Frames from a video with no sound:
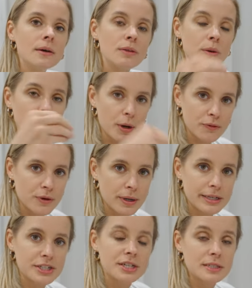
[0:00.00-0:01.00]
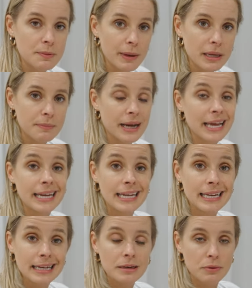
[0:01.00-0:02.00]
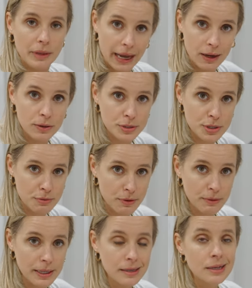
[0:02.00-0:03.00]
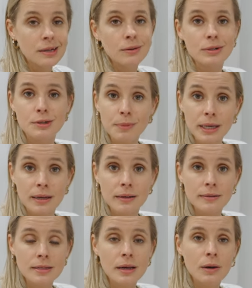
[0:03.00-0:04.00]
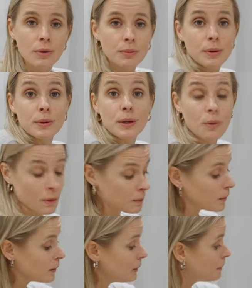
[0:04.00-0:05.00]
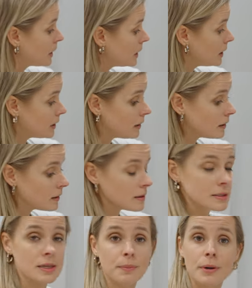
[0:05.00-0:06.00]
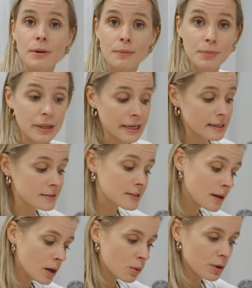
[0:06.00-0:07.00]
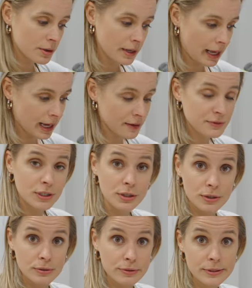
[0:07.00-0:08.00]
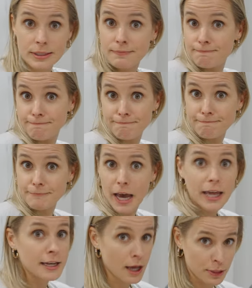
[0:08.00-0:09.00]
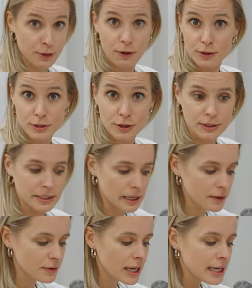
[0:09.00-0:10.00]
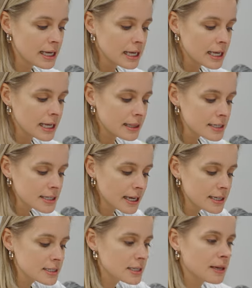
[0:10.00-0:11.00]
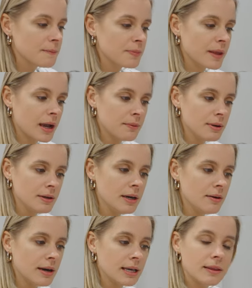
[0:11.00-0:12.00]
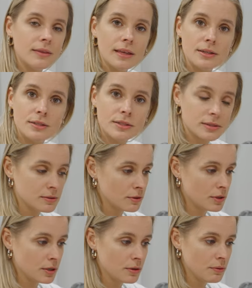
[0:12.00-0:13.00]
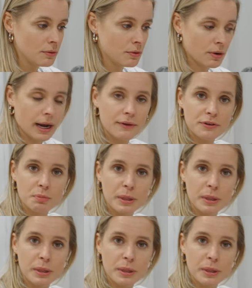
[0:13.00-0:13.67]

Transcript: the perforations made by any needle that goes through it, which means when we would normally pin a zipper in place, we're gonna have to use another alternative. In this case, I really like these cute craft